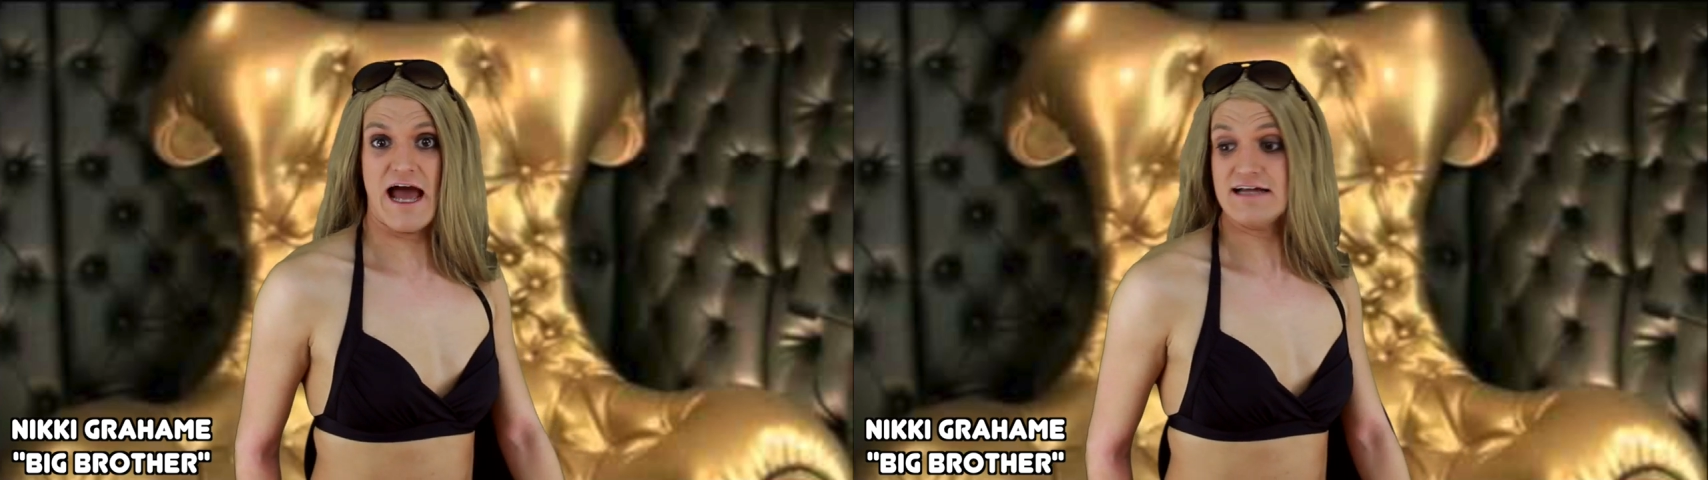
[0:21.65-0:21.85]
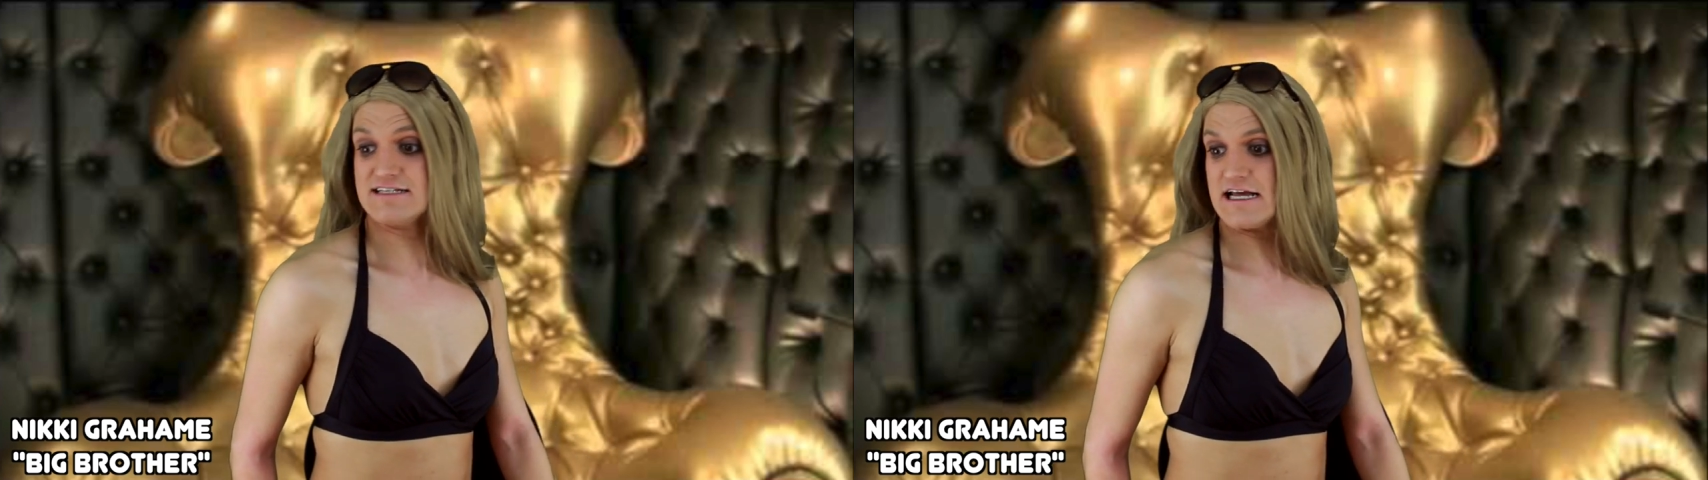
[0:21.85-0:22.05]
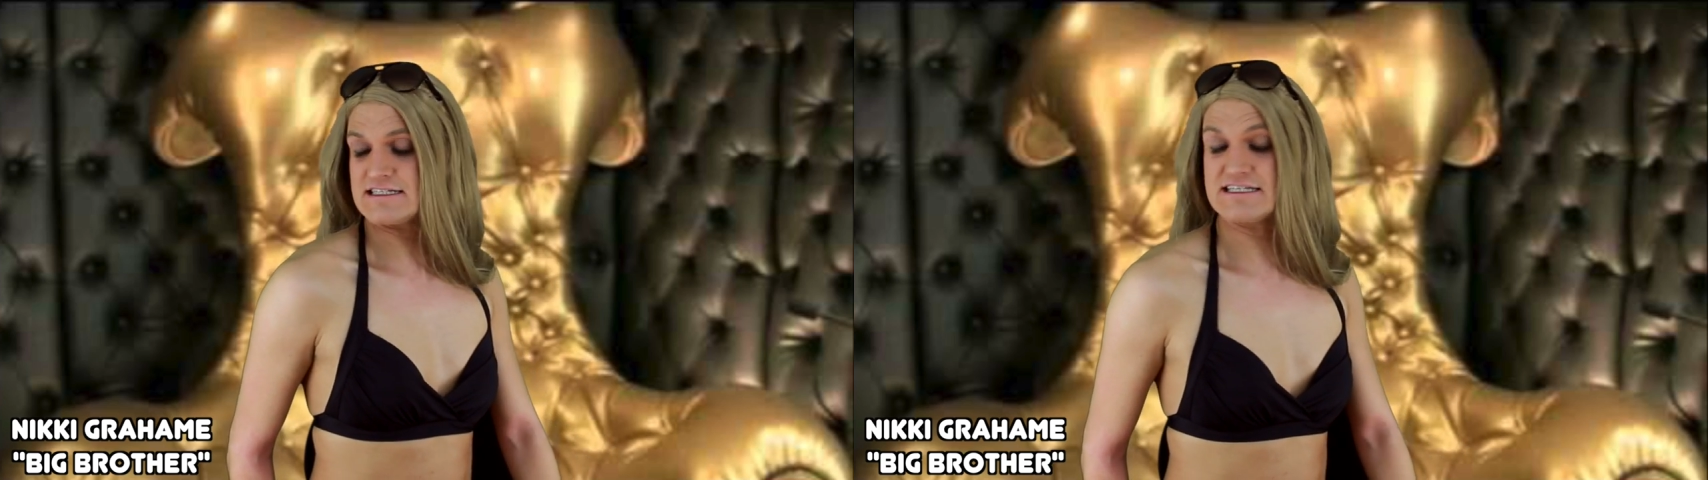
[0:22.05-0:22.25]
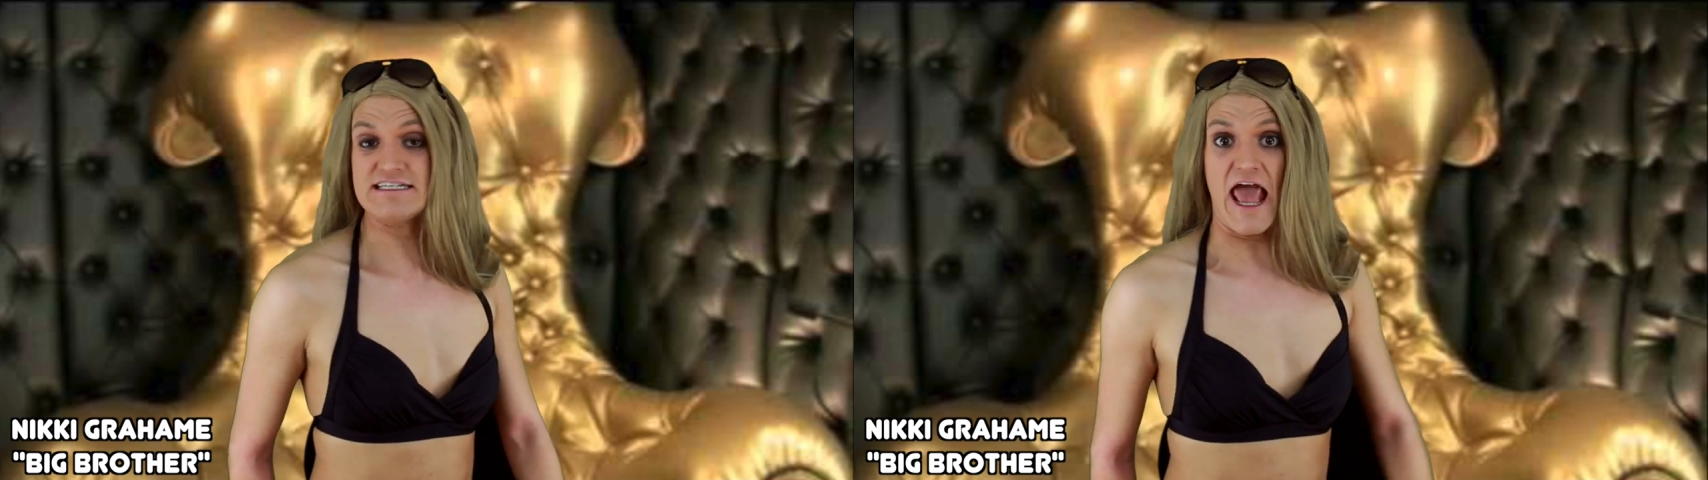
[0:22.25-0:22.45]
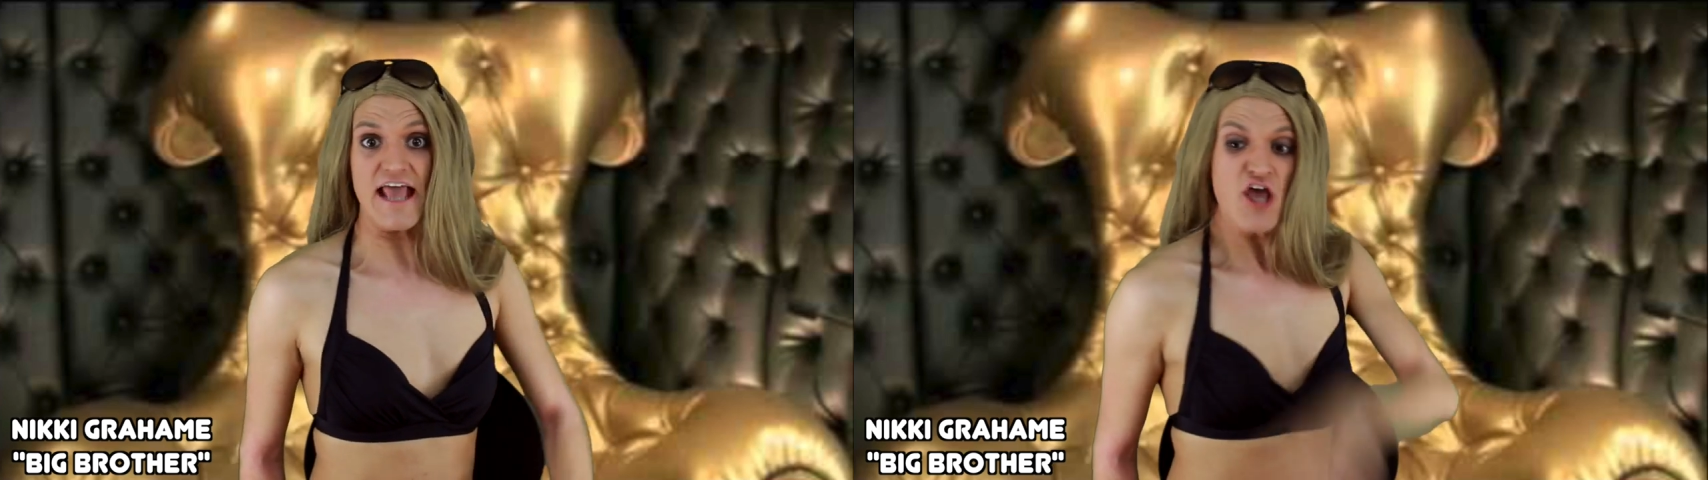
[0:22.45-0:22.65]
had
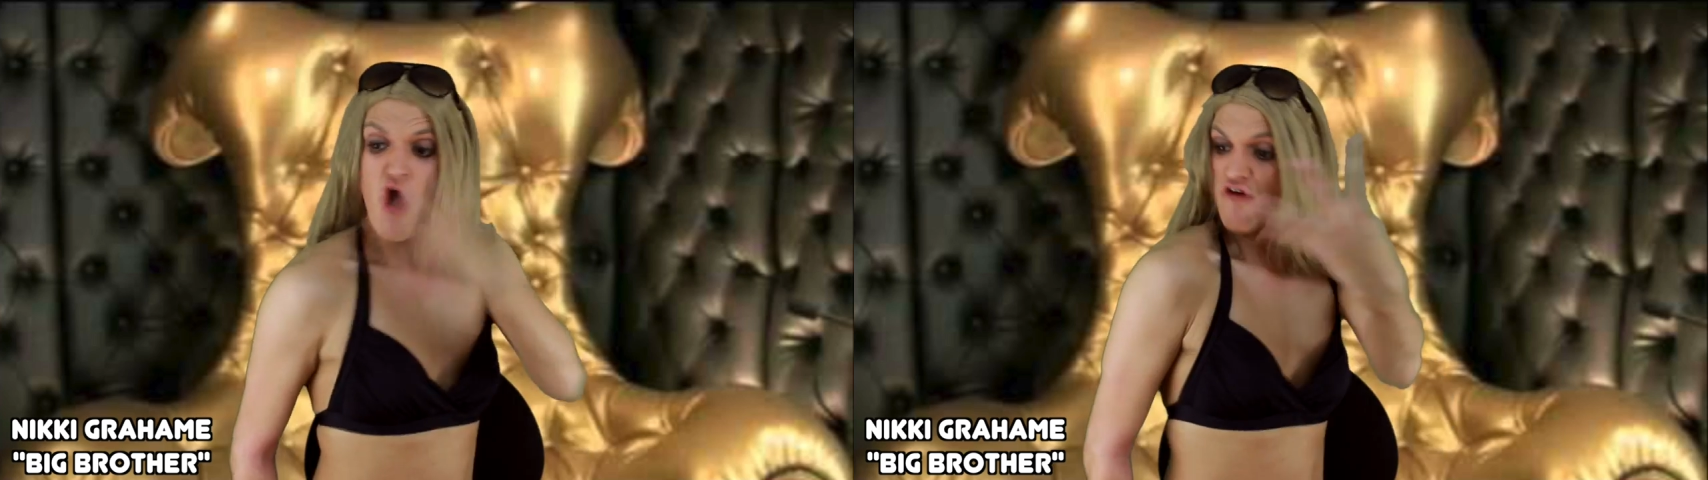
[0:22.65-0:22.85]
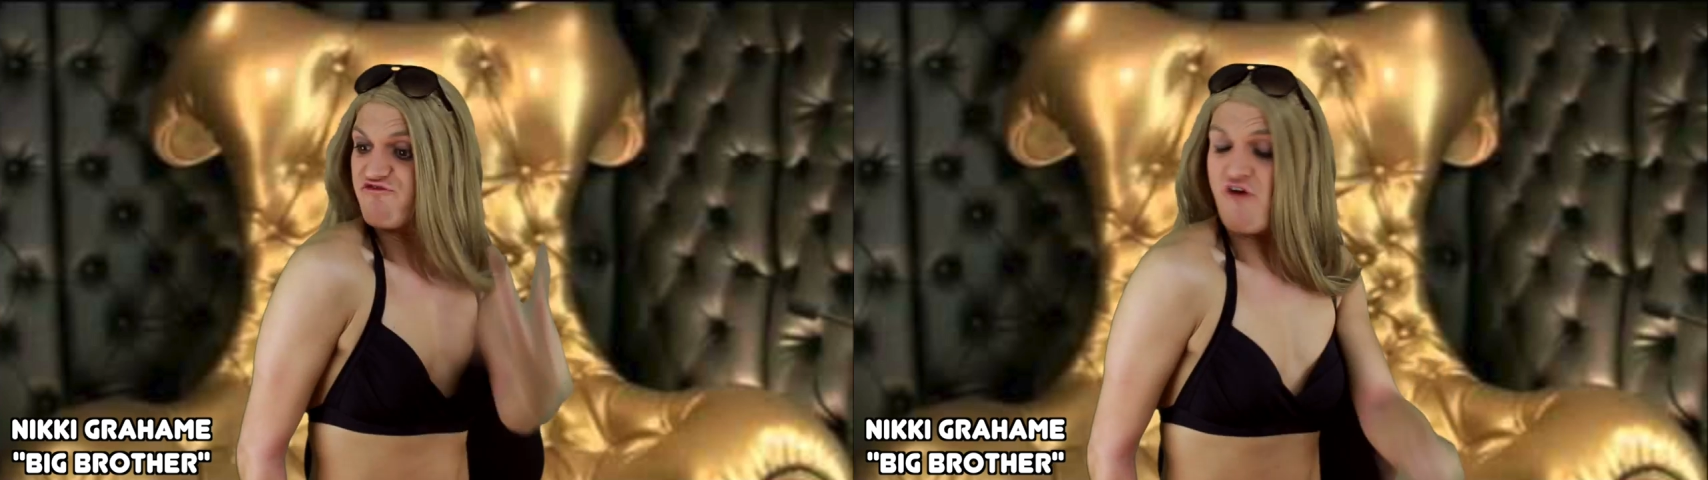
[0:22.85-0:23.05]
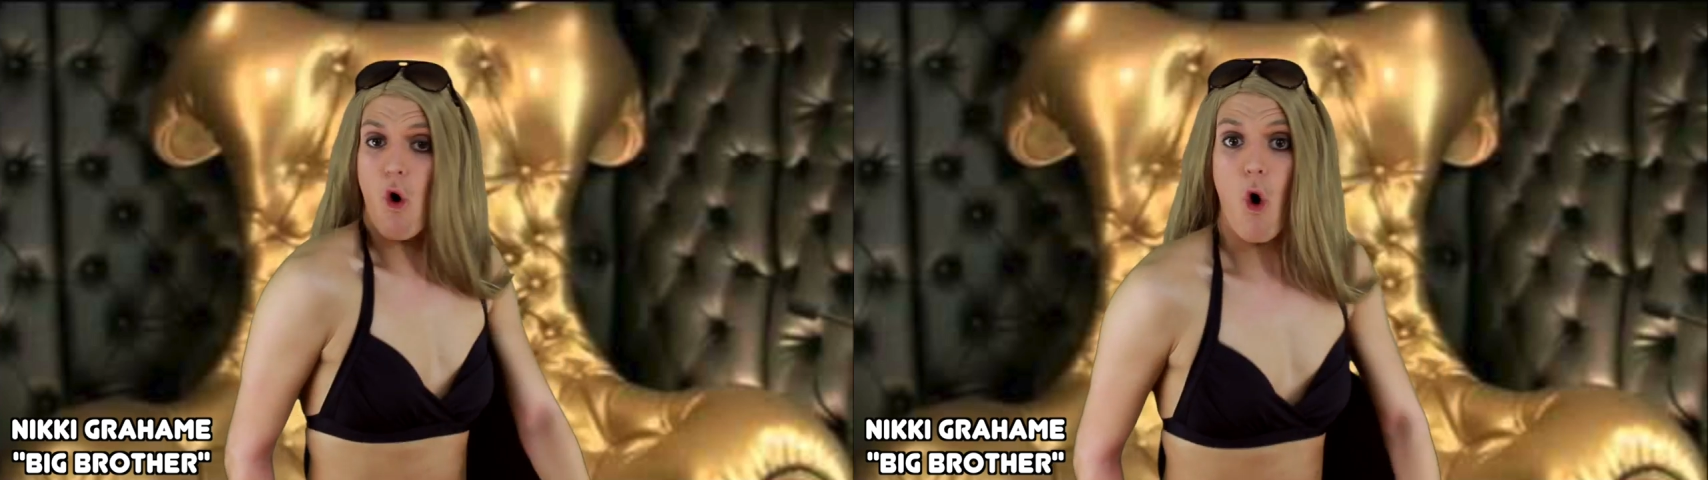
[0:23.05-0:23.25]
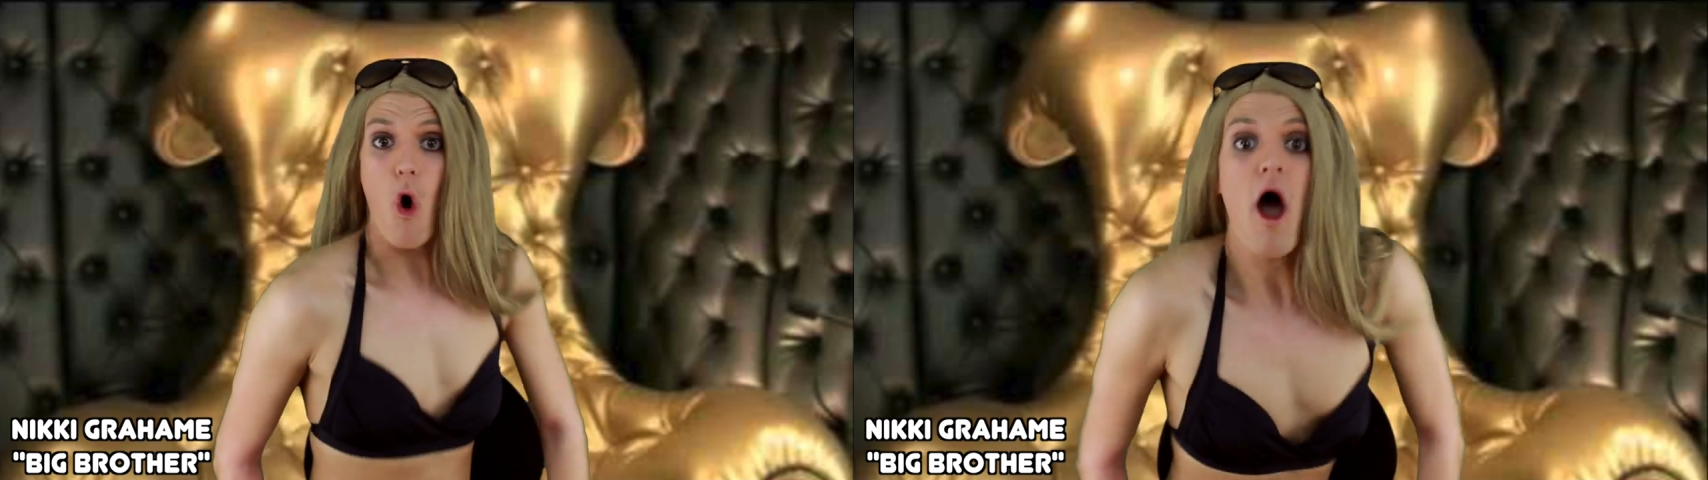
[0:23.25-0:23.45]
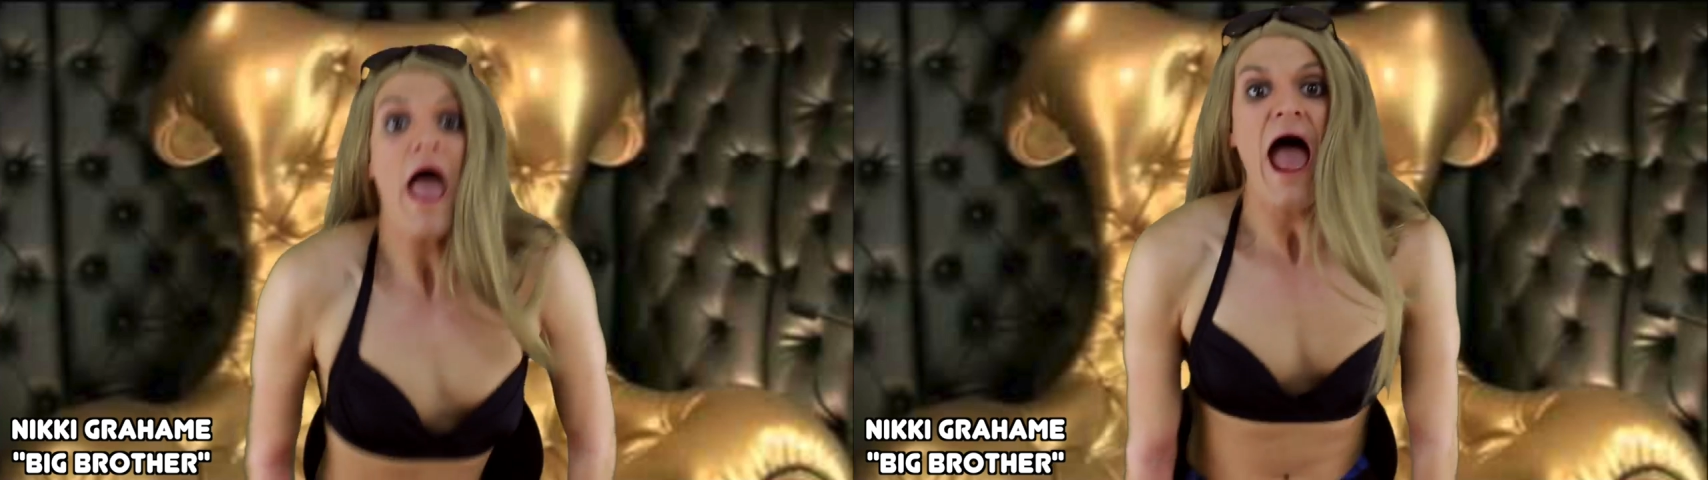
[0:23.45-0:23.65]
yesterday.
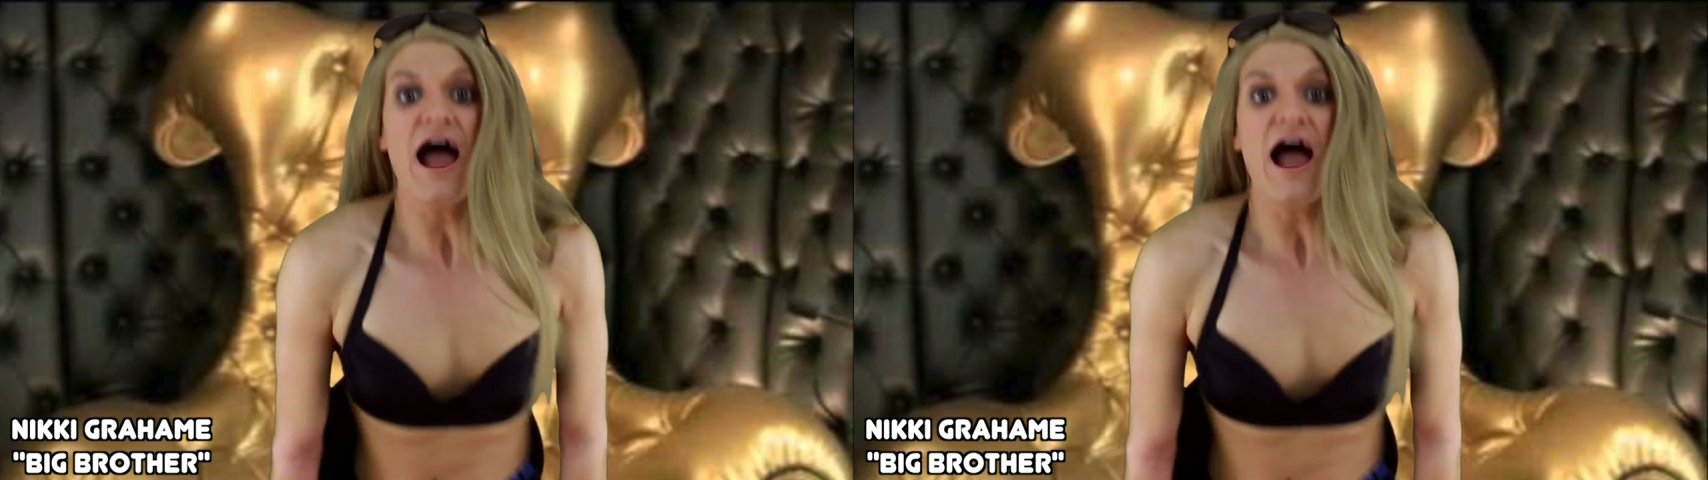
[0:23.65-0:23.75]
Four.